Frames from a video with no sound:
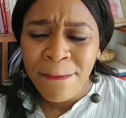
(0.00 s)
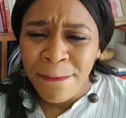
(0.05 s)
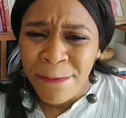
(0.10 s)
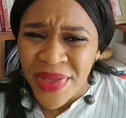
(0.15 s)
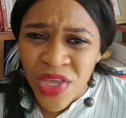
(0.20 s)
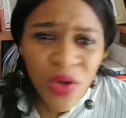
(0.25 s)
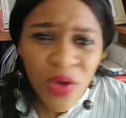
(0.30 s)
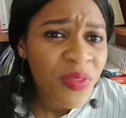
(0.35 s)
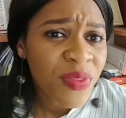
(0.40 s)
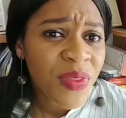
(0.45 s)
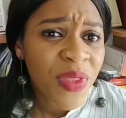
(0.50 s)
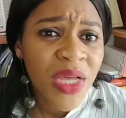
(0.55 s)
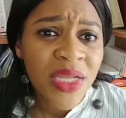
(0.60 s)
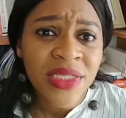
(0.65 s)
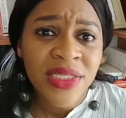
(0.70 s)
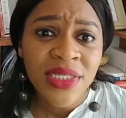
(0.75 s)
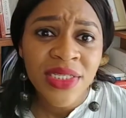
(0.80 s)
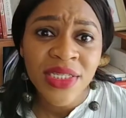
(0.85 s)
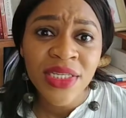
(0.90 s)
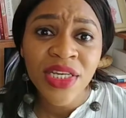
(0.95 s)
Be
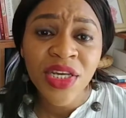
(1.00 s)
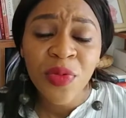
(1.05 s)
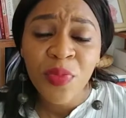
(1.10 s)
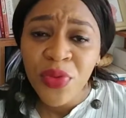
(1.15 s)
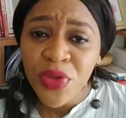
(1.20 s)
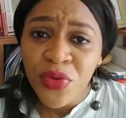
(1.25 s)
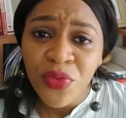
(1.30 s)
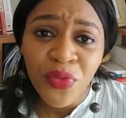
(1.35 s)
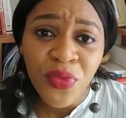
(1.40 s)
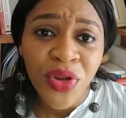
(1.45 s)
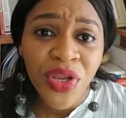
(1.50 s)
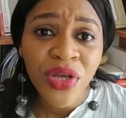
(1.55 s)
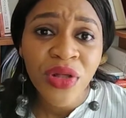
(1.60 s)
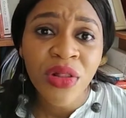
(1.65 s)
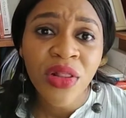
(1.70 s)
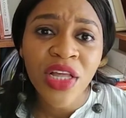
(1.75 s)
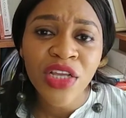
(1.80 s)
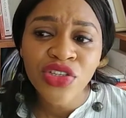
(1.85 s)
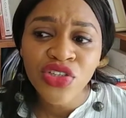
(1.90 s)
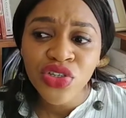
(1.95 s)
authentic, be
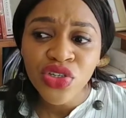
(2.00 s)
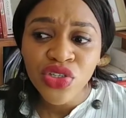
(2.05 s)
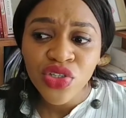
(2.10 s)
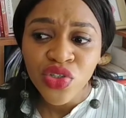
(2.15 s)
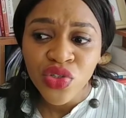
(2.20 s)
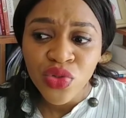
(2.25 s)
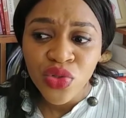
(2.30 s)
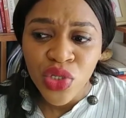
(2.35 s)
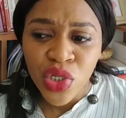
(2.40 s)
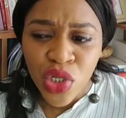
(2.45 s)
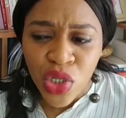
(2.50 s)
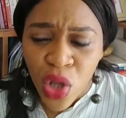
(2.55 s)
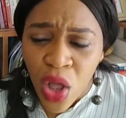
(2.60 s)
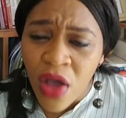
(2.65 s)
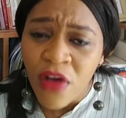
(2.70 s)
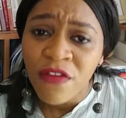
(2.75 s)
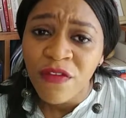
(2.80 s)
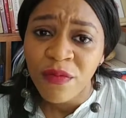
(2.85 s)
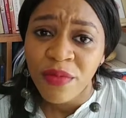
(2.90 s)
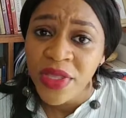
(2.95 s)
real, and just
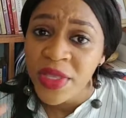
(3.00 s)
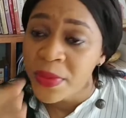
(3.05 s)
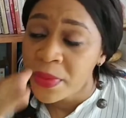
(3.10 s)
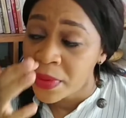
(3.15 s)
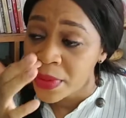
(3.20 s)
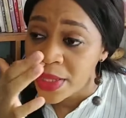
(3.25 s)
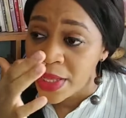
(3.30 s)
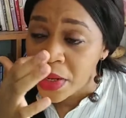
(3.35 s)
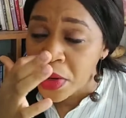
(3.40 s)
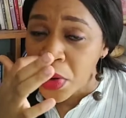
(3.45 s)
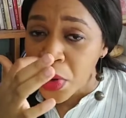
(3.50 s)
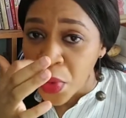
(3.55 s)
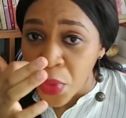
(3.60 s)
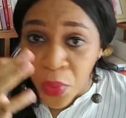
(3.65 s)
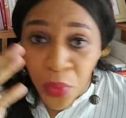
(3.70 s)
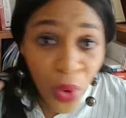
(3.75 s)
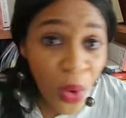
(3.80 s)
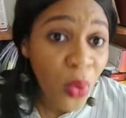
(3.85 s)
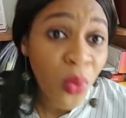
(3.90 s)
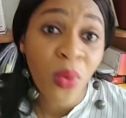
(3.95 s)
love people and
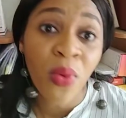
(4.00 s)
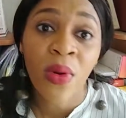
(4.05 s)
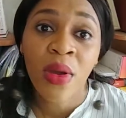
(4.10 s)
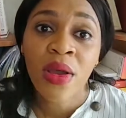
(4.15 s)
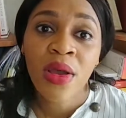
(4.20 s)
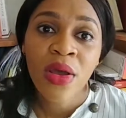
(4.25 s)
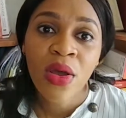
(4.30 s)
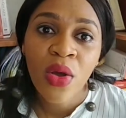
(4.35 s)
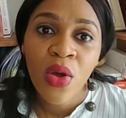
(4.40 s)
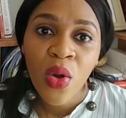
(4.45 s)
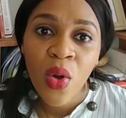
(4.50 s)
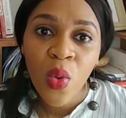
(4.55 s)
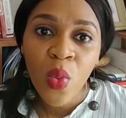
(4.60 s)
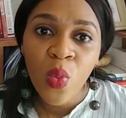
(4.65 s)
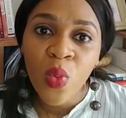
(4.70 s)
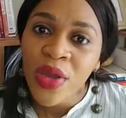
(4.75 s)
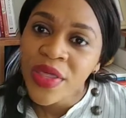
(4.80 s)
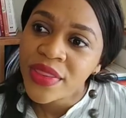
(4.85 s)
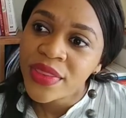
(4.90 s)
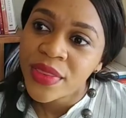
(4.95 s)
grow
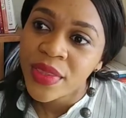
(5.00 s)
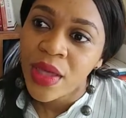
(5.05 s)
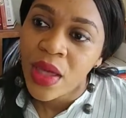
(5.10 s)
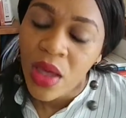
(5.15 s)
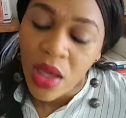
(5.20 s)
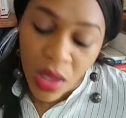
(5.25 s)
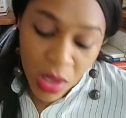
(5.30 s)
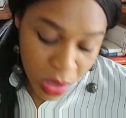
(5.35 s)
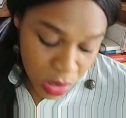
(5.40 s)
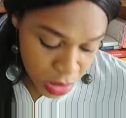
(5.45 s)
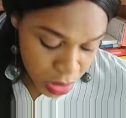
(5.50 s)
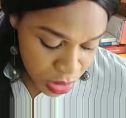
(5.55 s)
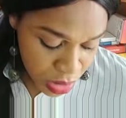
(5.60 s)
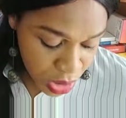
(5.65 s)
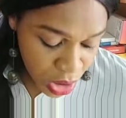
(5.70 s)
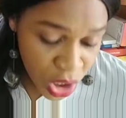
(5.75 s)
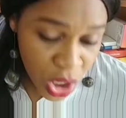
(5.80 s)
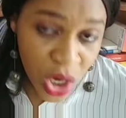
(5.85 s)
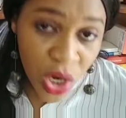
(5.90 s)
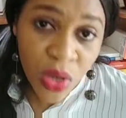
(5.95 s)
with
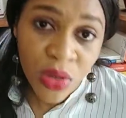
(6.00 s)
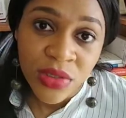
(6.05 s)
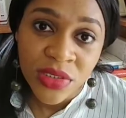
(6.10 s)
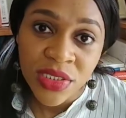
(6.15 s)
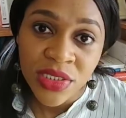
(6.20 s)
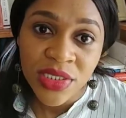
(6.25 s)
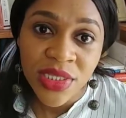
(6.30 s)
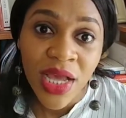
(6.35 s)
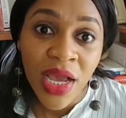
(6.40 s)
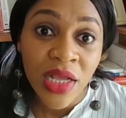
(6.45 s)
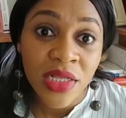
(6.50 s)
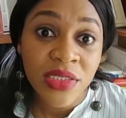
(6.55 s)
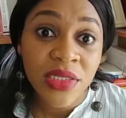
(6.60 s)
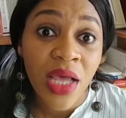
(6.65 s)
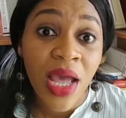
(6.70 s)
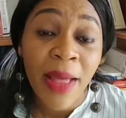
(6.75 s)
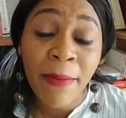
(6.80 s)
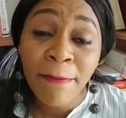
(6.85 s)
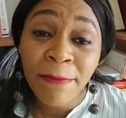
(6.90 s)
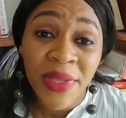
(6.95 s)
the girls
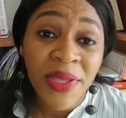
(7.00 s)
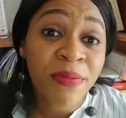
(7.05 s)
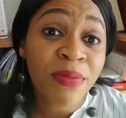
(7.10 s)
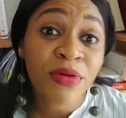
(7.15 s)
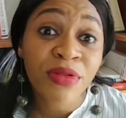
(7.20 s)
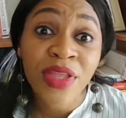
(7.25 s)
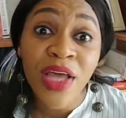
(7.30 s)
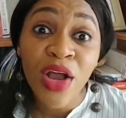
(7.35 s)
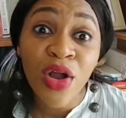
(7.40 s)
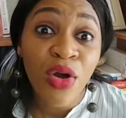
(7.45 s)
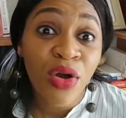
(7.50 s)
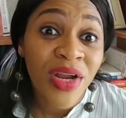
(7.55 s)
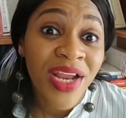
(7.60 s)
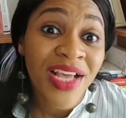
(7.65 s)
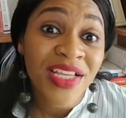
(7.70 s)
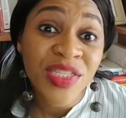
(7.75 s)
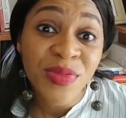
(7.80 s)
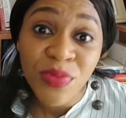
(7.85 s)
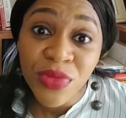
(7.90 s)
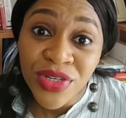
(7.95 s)
and people that God
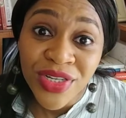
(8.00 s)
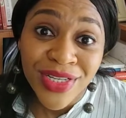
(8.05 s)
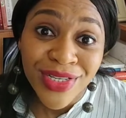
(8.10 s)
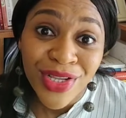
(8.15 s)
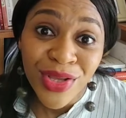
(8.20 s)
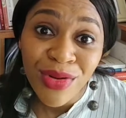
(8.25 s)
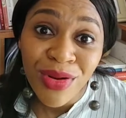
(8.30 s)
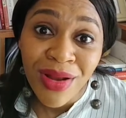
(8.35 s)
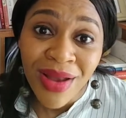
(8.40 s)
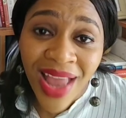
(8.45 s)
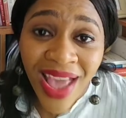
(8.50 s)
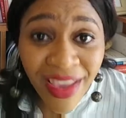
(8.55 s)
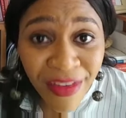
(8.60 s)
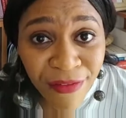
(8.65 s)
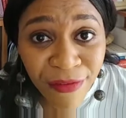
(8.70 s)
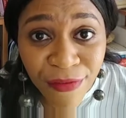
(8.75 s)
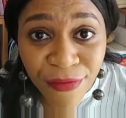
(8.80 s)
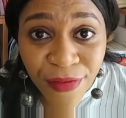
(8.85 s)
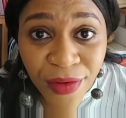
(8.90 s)
has put in your life.